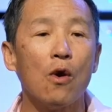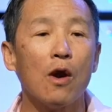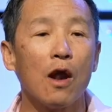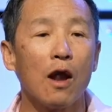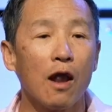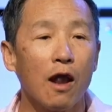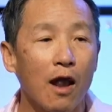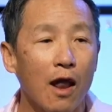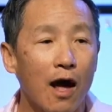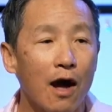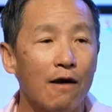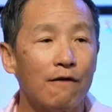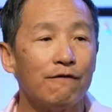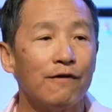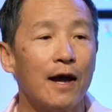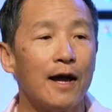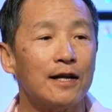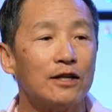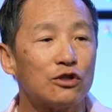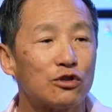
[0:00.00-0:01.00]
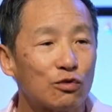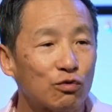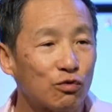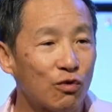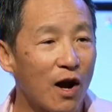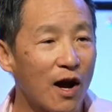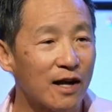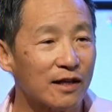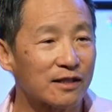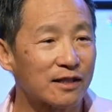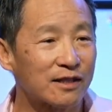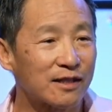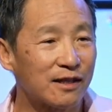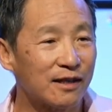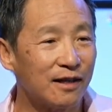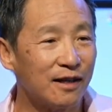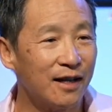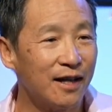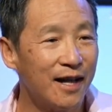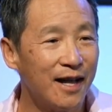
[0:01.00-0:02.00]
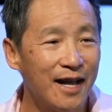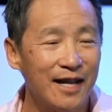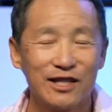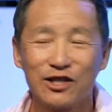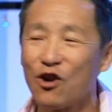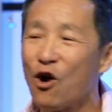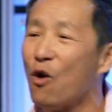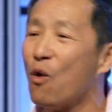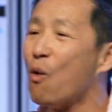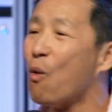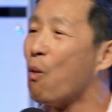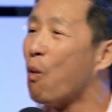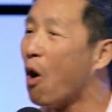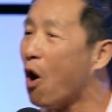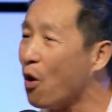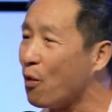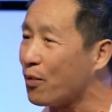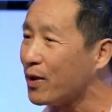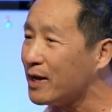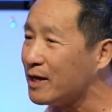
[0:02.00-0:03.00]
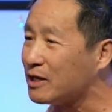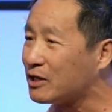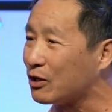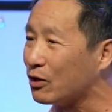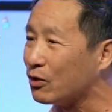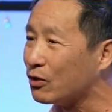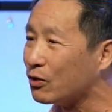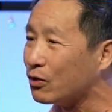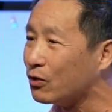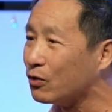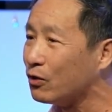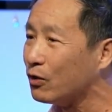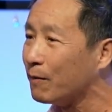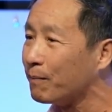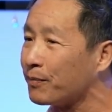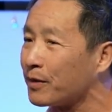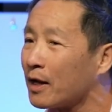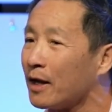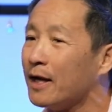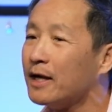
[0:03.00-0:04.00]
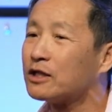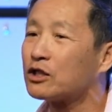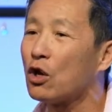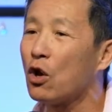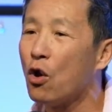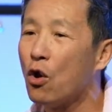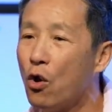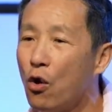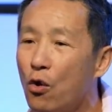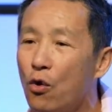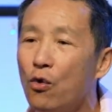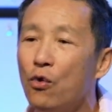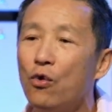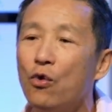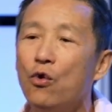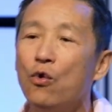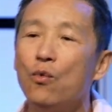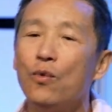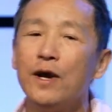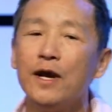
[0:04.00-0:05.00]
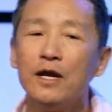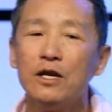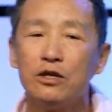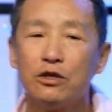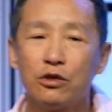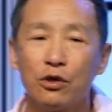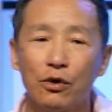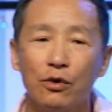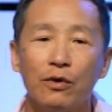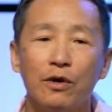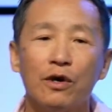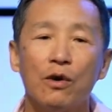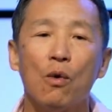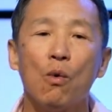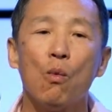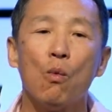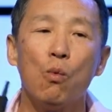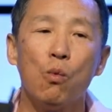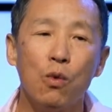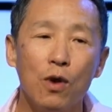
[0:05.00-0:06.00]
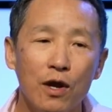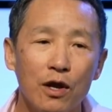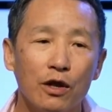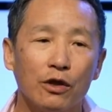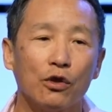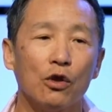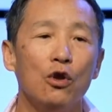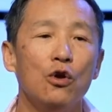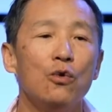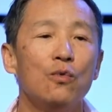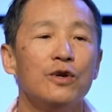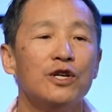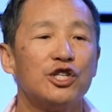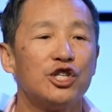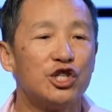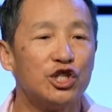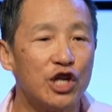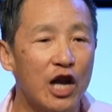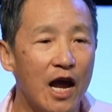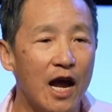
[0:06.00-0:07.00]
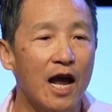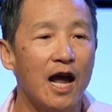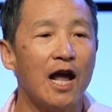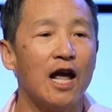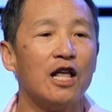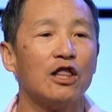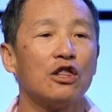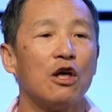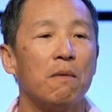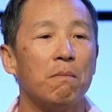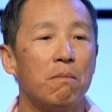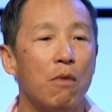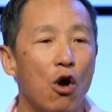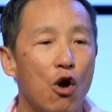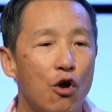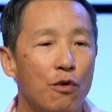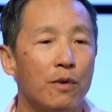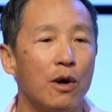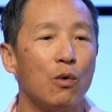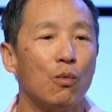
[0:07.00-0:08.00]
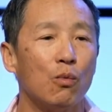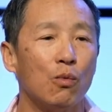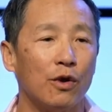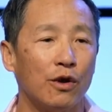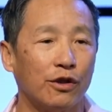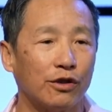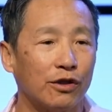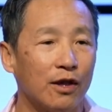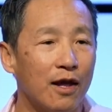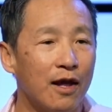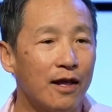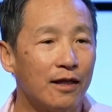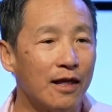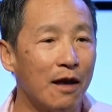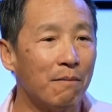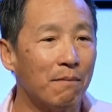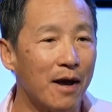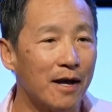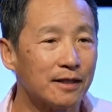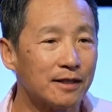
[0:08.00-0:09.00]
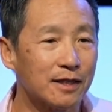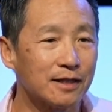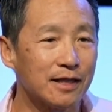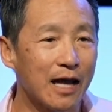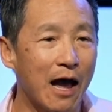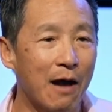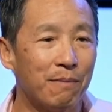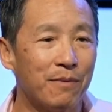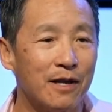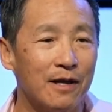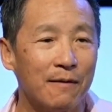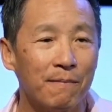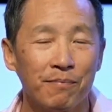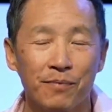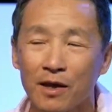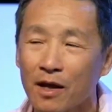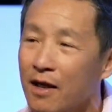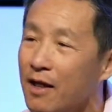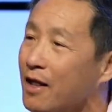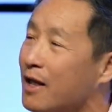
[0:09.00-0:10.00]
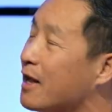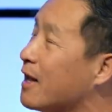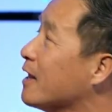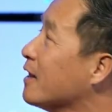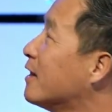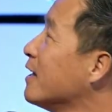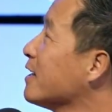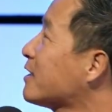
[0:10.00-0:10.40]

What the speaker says: love, and trust. It's not what we do, it's who we do it with, who we share the moment with that makes us happy. This